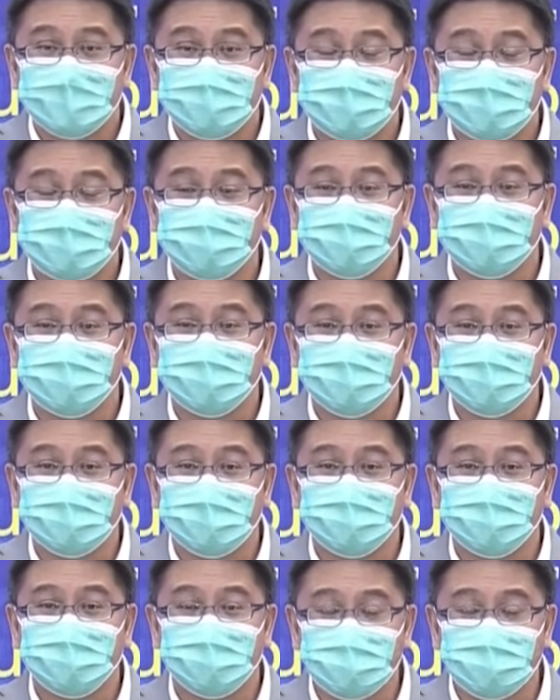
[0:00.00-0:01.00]
But for the
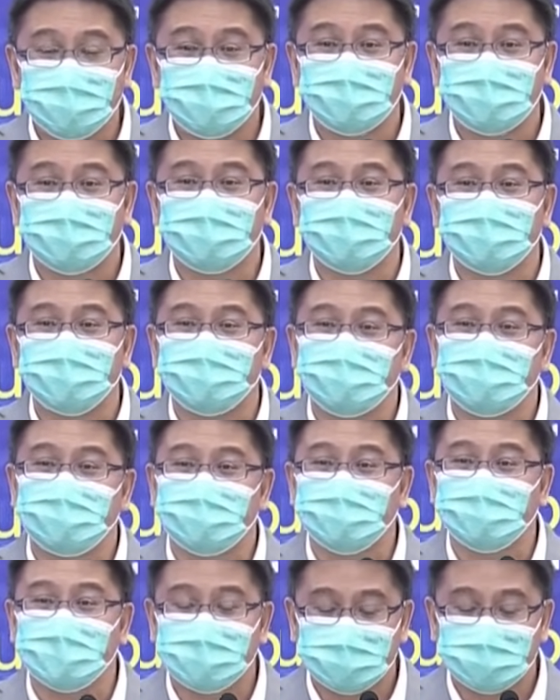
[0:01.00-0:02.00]
efficiency, for
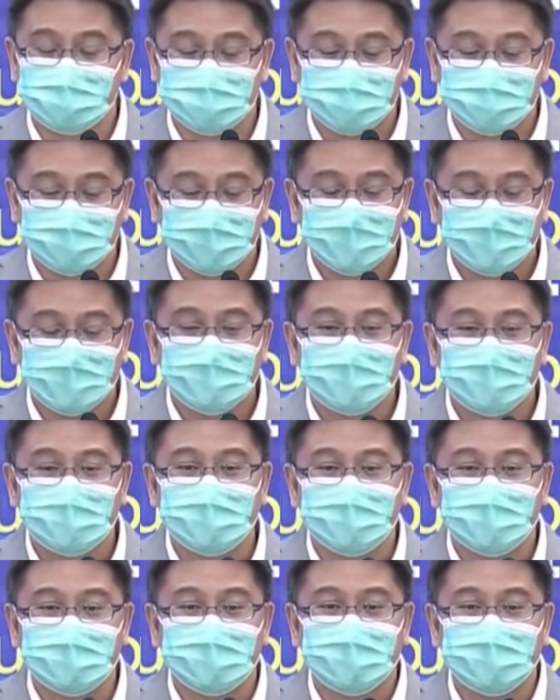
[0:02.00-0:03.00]
the best
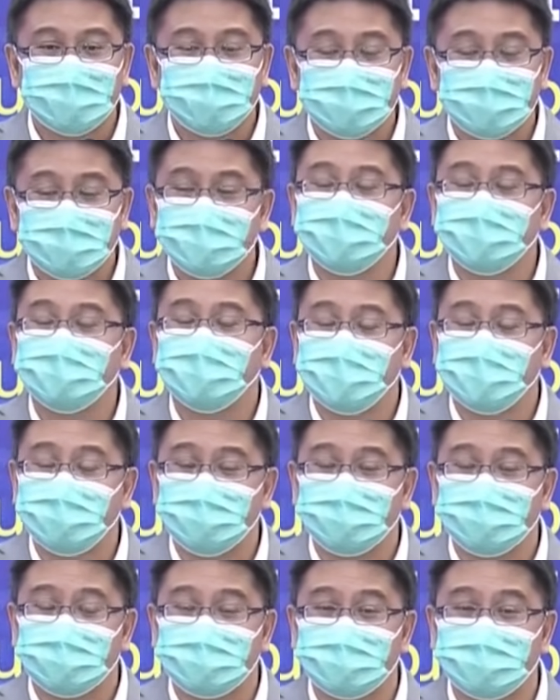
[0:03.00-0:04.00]

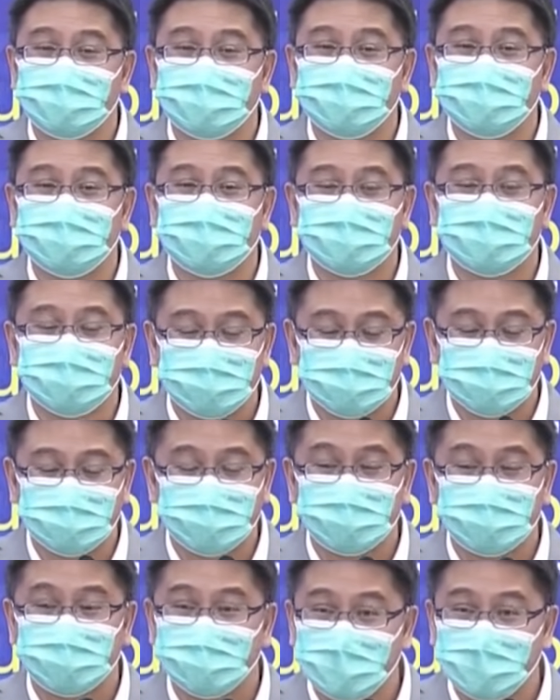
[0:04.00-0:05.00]
facilitation in
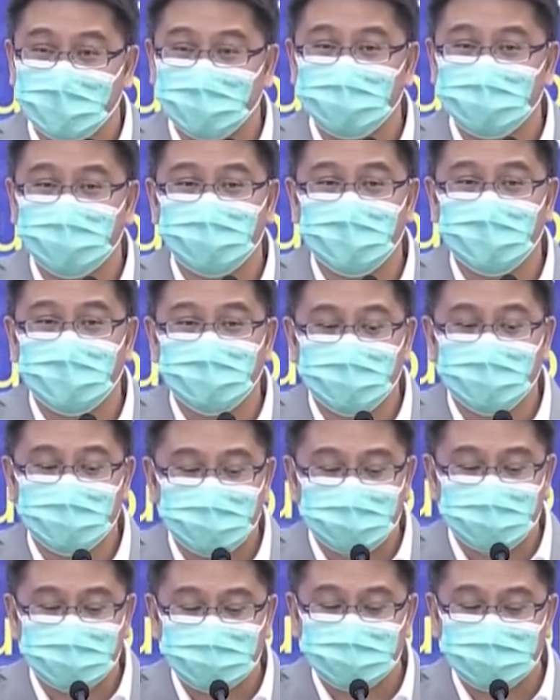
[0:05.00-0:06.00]
terms of language
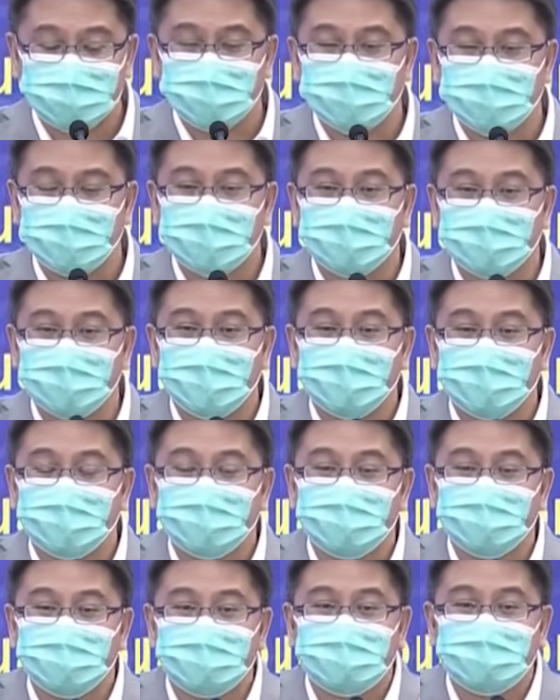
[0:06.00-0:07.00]
barrier, in terms of all
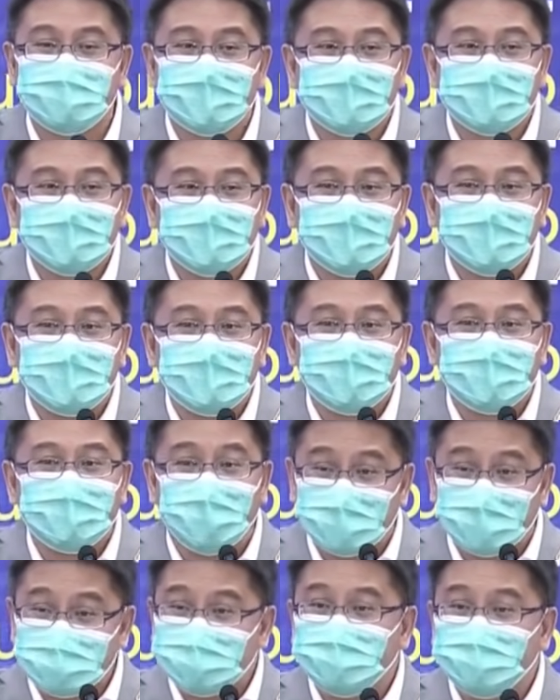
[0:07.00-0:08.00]
those
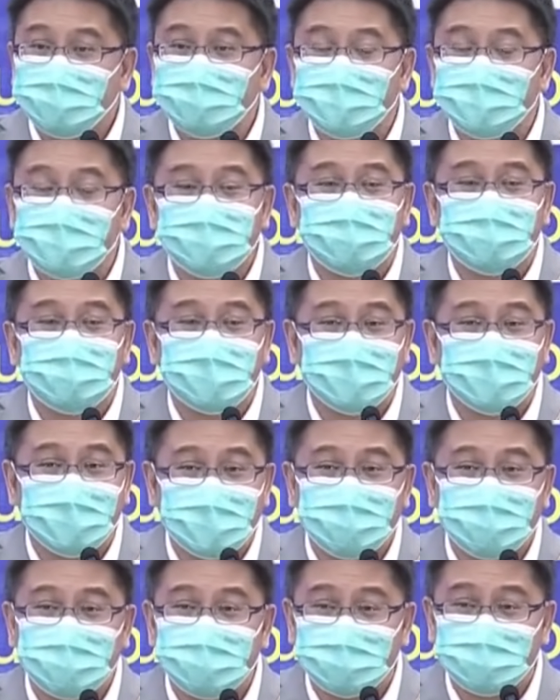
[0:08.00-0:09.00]
possible
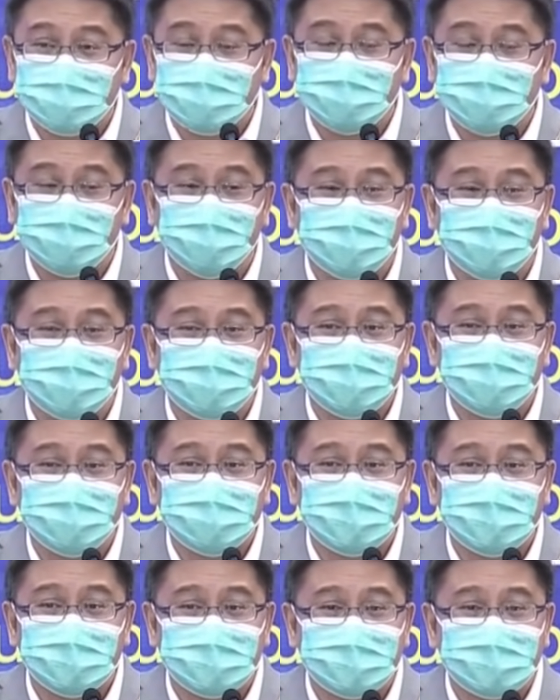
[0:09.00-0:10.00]
miscommunication, it's very
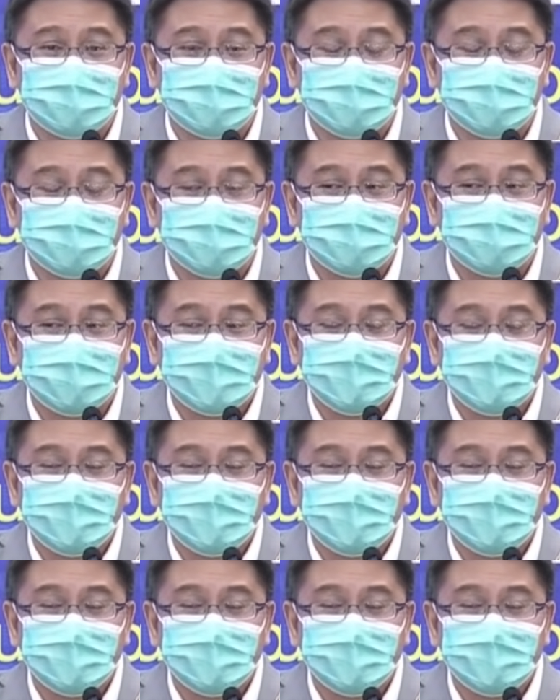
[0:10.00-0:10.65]
important that